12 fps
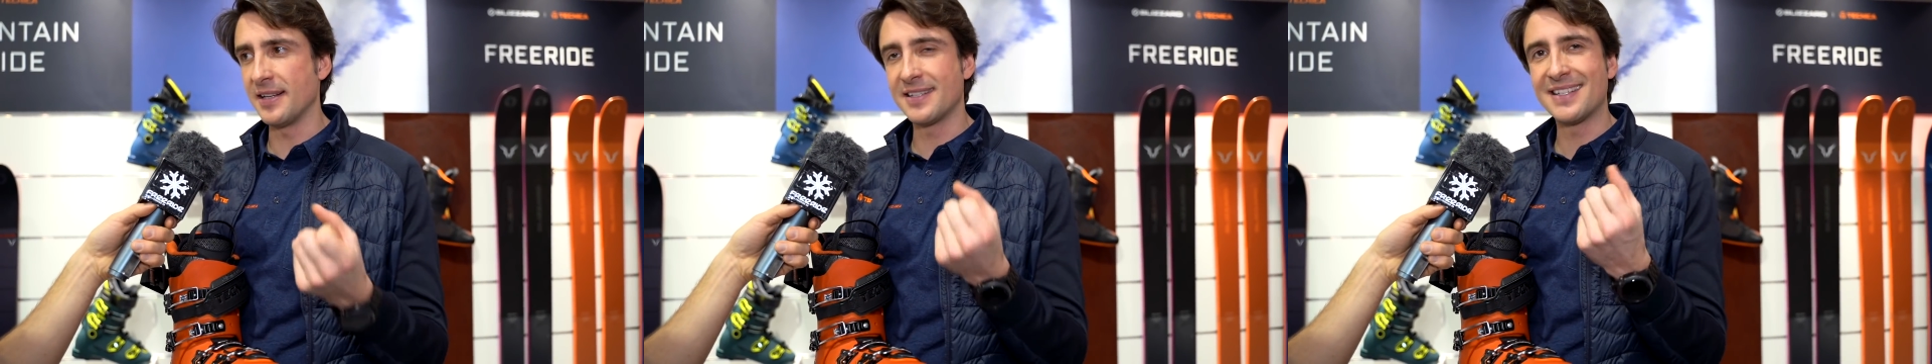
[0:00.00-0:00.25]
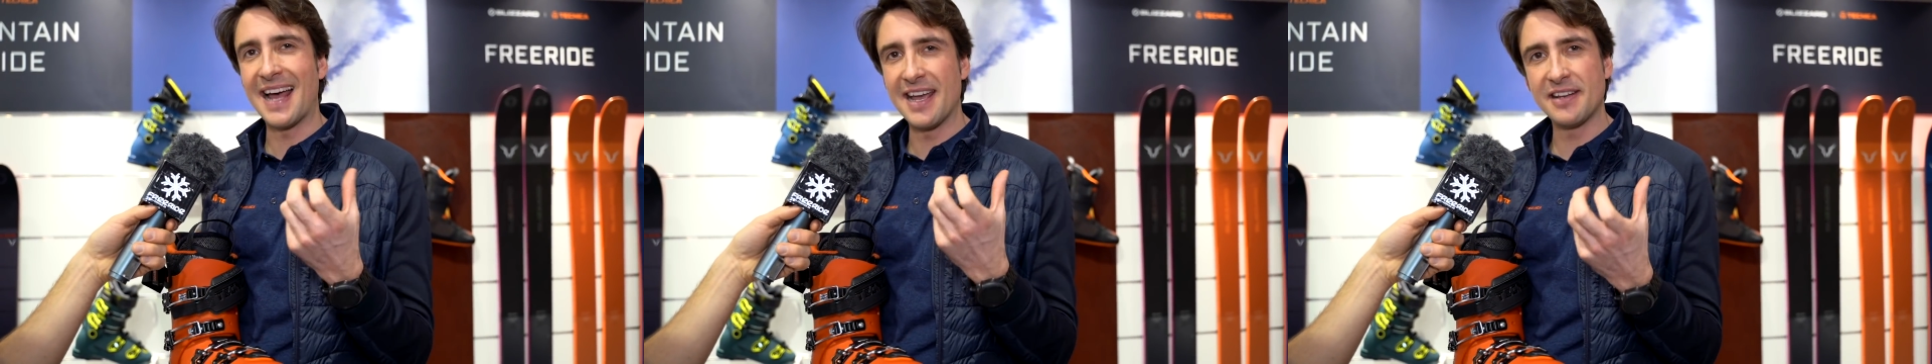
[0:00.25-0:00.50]

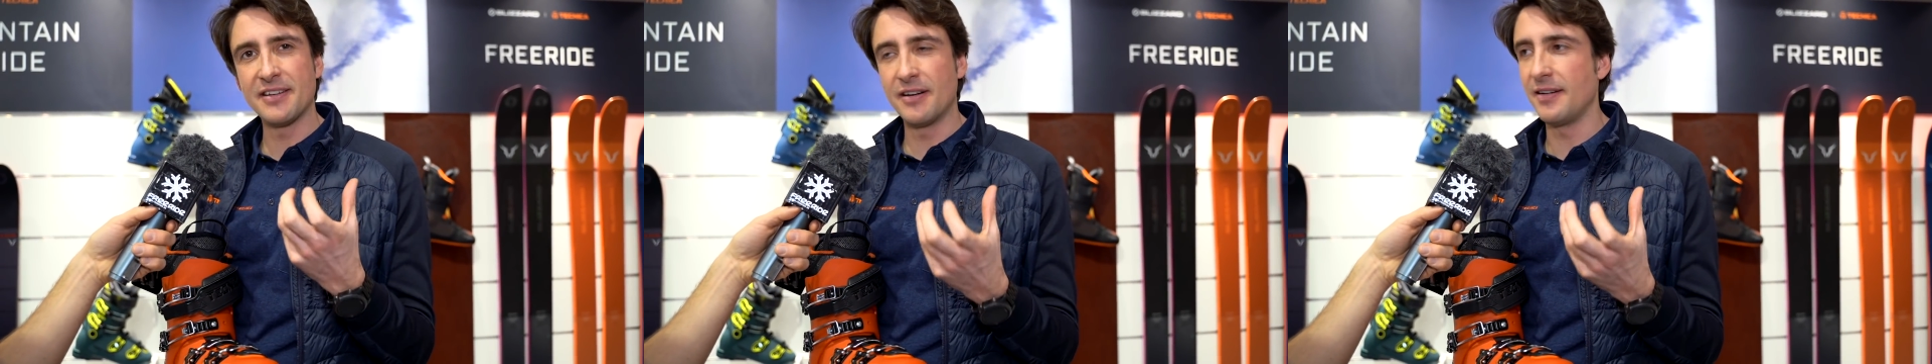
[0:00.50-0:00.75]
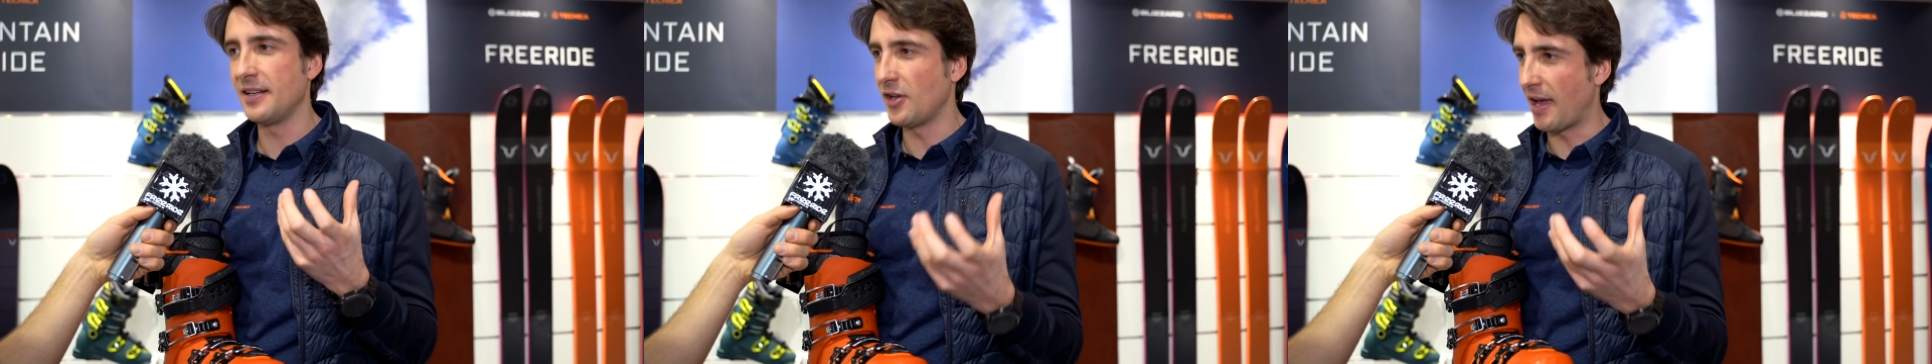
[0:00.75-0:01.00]
It's
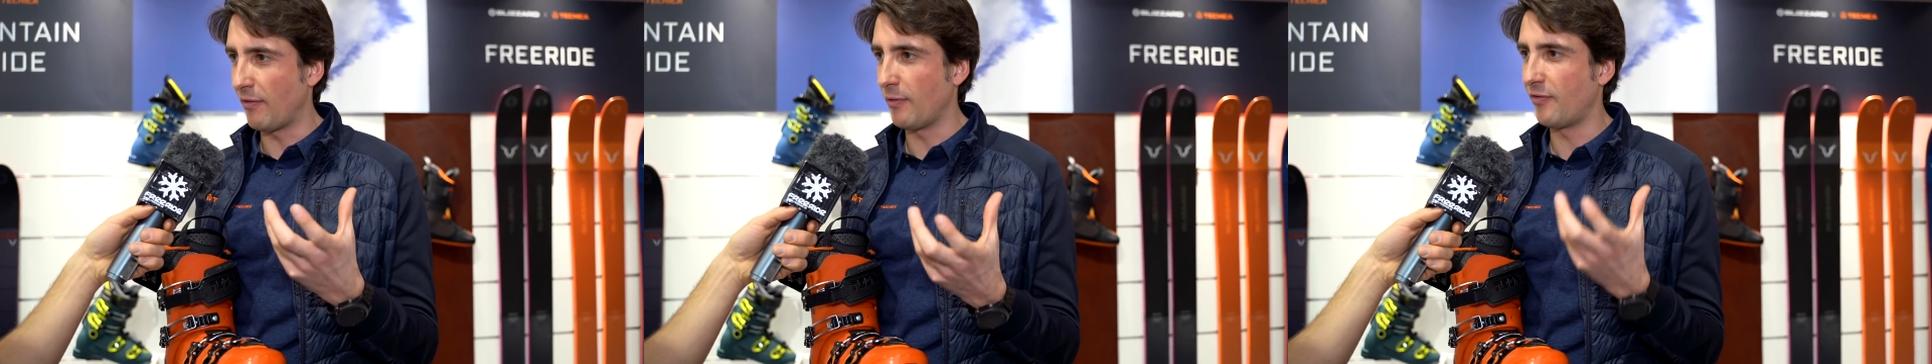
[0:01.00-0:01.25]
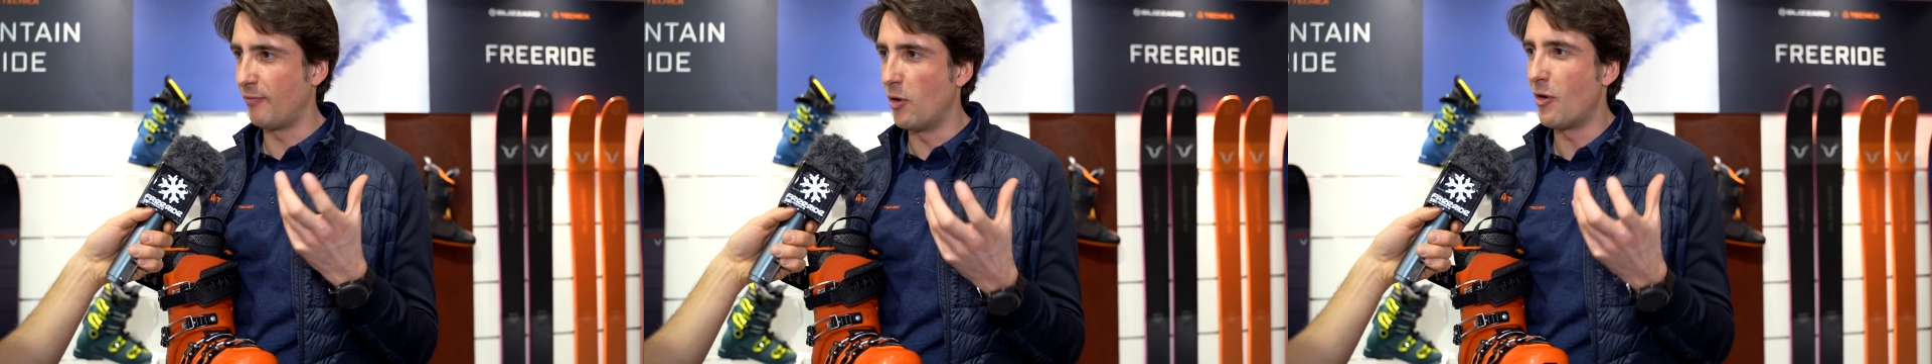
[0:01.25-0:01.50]
tighter. You
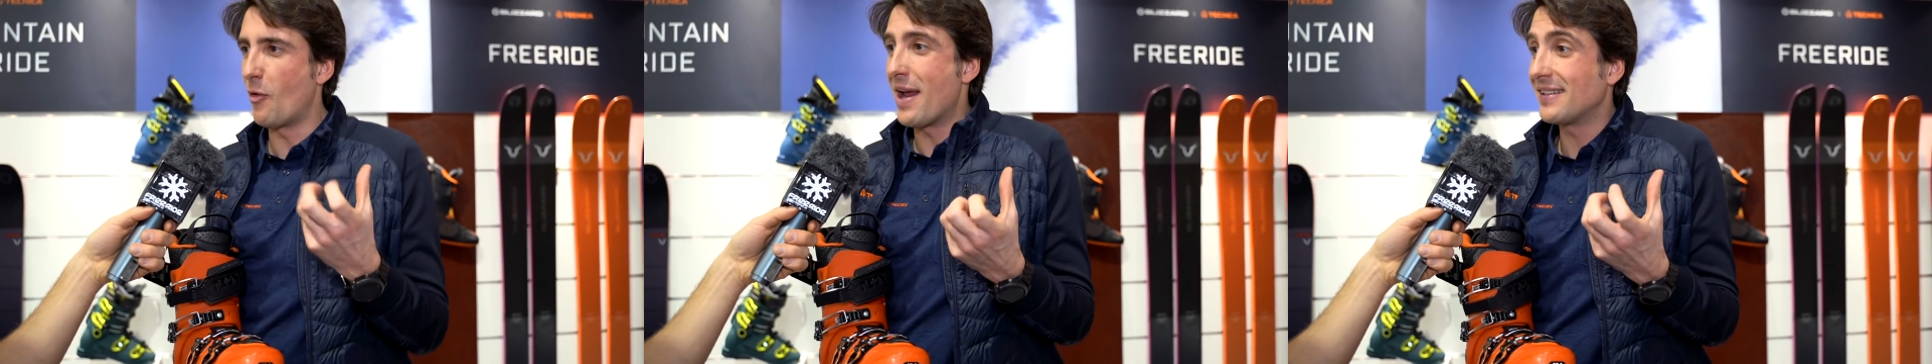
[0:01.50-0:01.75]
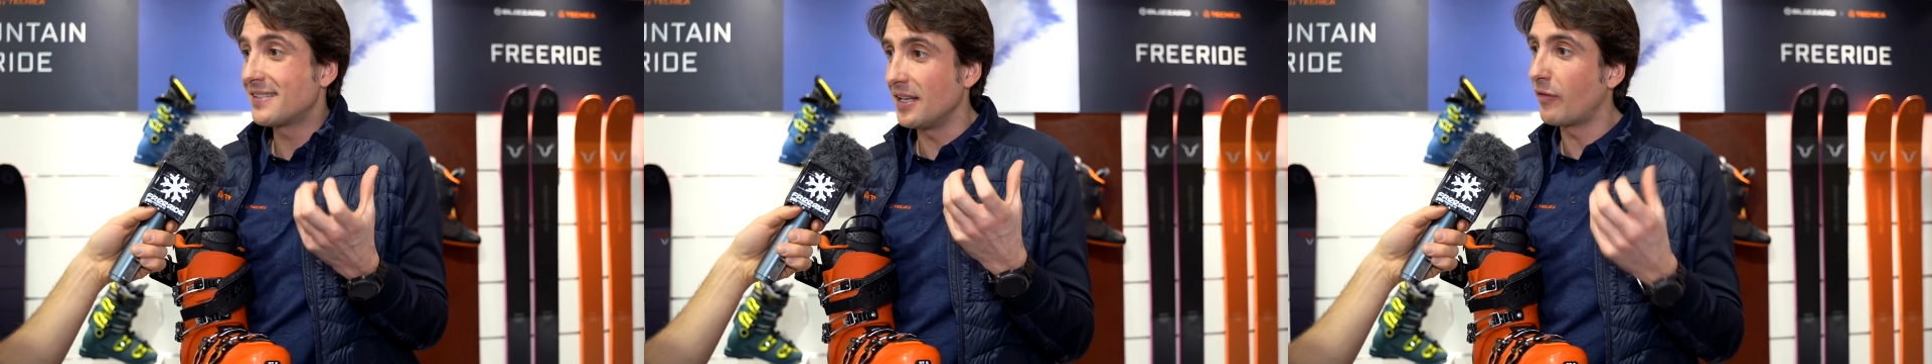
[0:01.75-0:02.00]
have more
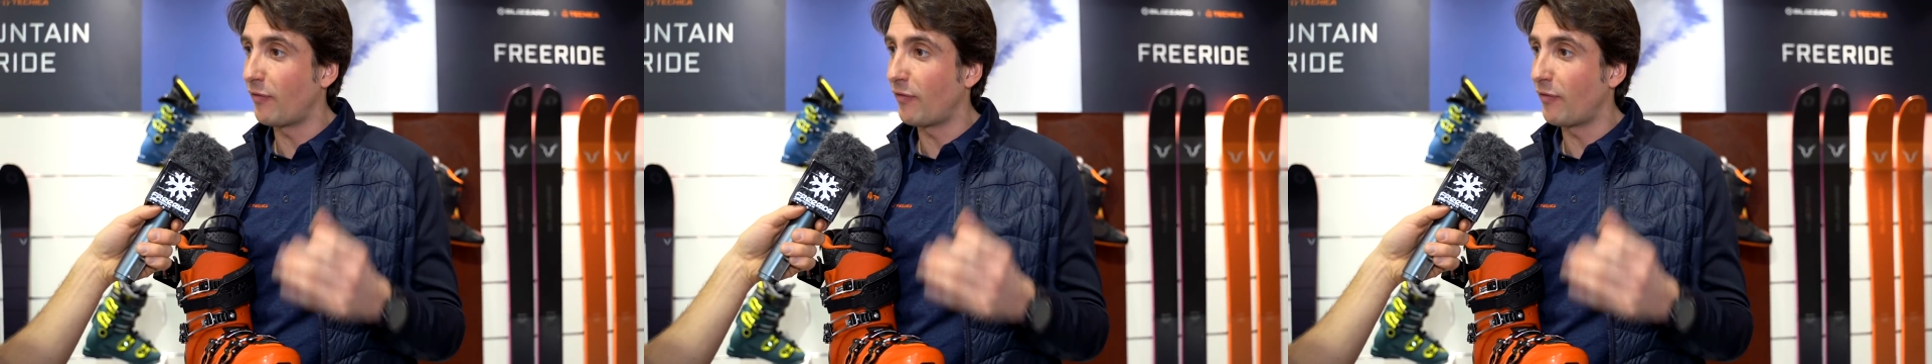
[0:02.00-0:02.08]
racing